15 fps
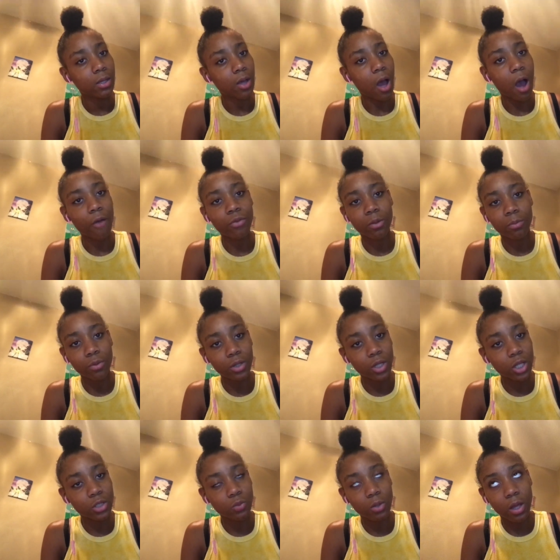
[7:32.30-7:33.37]
off the
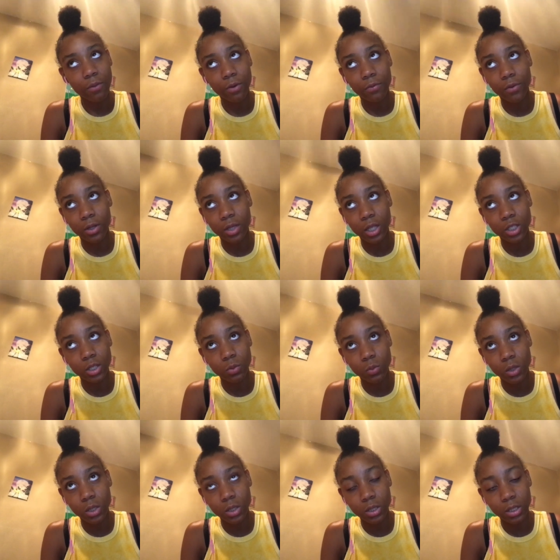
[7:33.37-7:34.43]
bridge whatever the fuck that shit
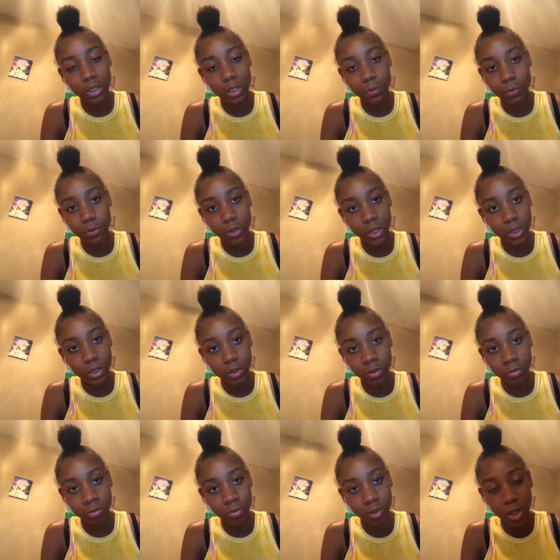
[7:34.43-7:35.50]
was at this
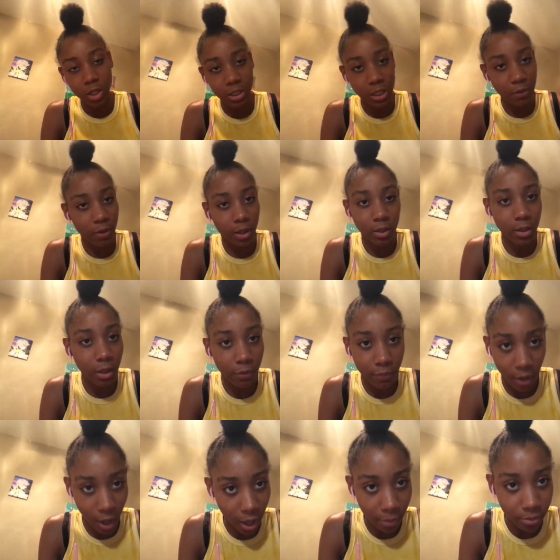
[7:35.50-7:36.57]
point it's giving cliff
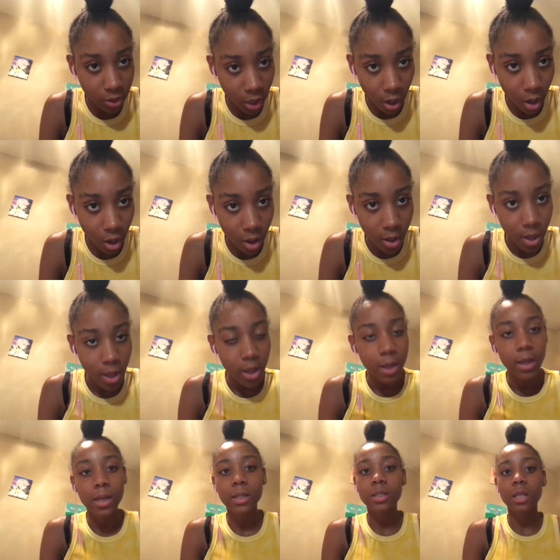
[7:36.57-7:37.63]
vibes y'all
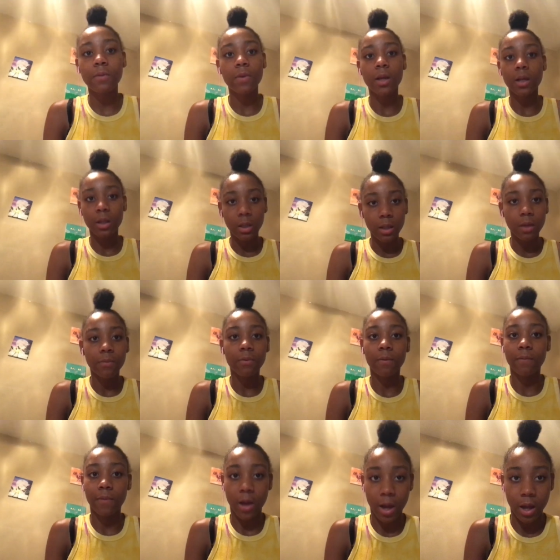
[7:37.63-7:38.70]
it's giving cliff
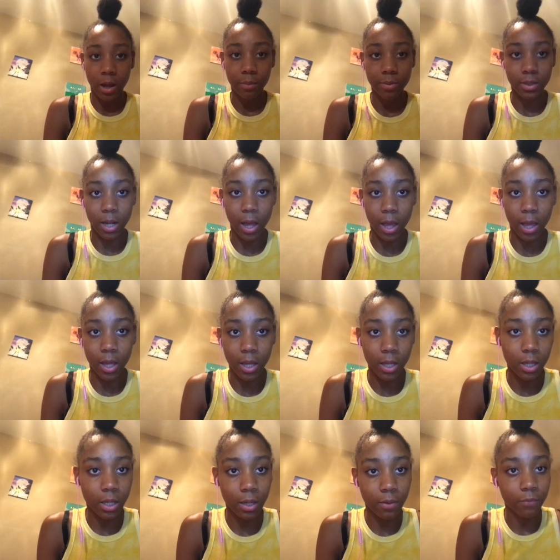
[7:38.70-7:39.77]
vibes like
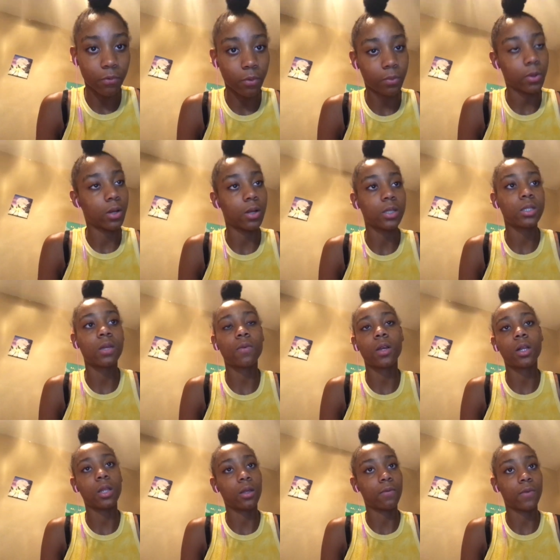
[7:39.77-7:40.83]
for real it's giving
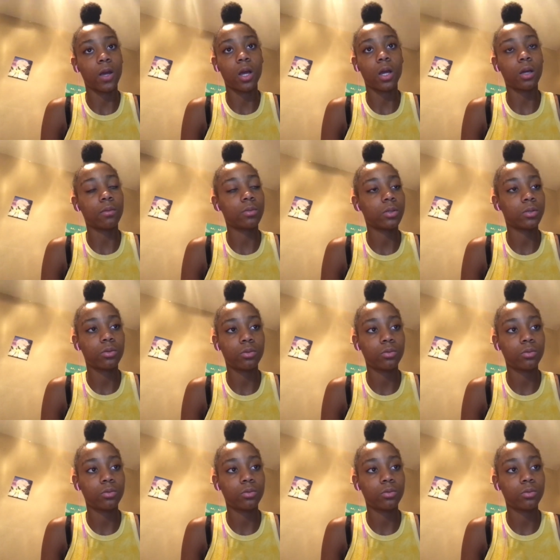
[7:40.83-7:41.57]
cliff vibes